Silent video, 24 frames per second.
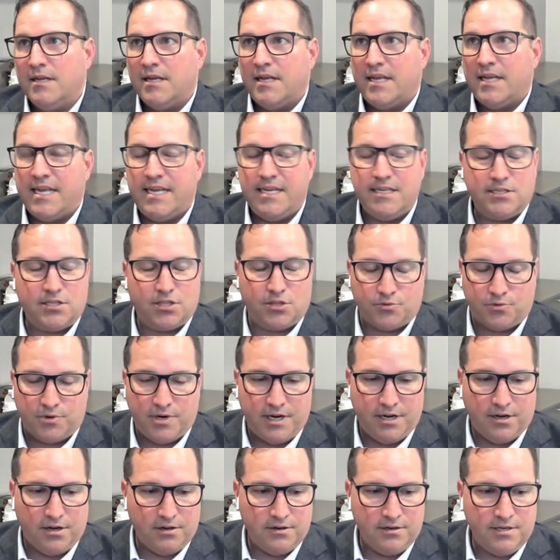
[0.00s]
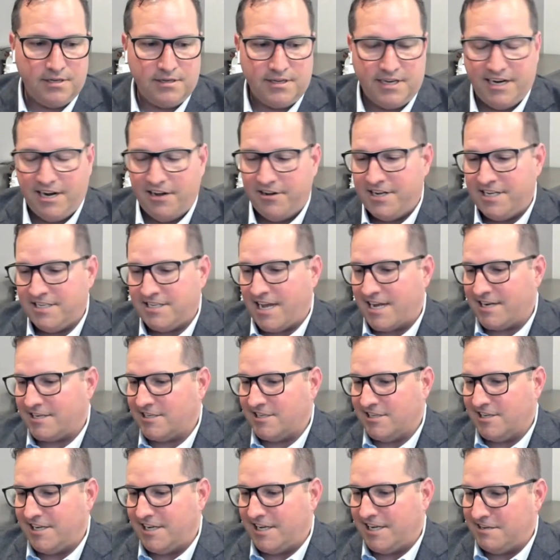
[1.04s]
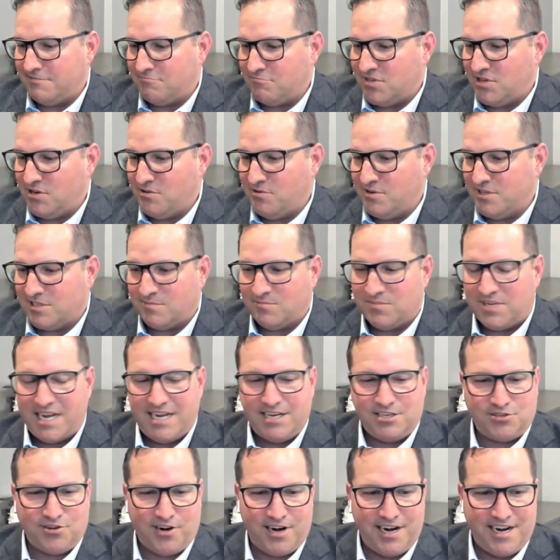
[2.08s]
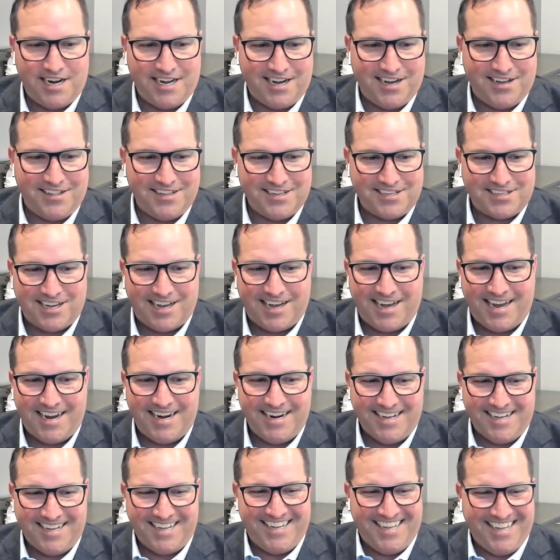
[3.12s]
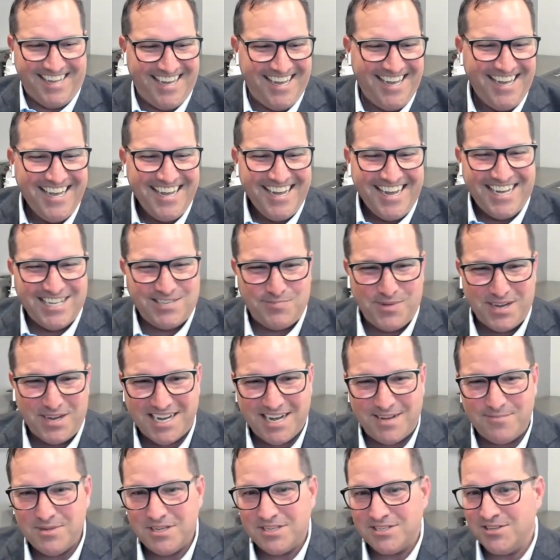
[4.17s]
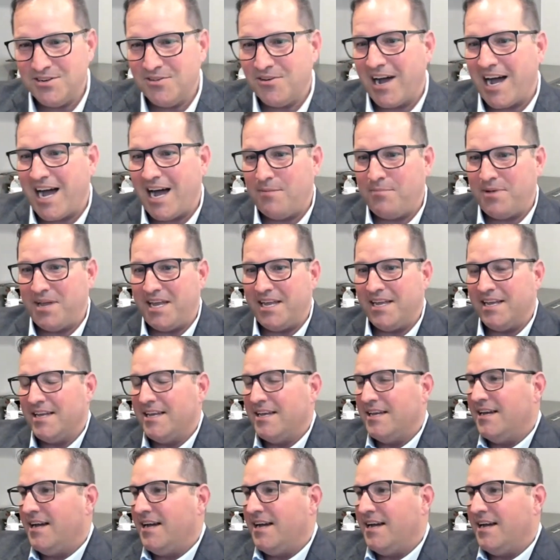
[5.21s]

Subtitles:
He's thrilled. He's actually doing some day trading on the side, has become his new hobby.